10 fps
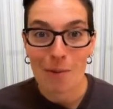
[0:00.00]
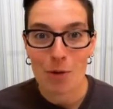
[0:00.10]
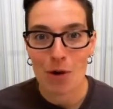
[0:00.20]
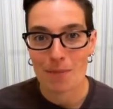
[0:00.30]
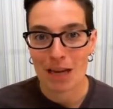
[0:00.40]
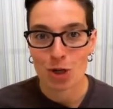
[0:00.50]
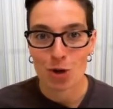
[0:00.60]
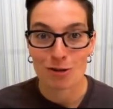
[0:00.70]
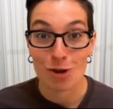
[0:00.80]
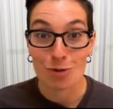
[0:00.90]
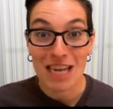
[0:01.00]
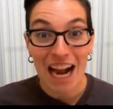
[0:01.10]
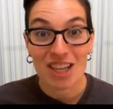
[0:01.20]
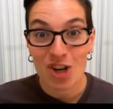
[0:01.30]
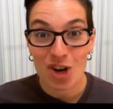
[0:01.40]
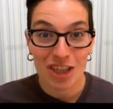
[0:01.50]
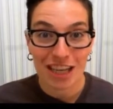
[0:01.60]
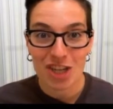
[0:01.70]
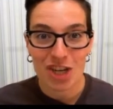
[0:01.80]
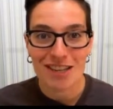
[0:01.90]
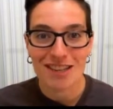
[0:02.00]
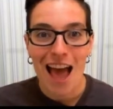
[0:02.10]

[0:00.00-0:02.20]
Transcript: you wanna make sure there's no technical glitches.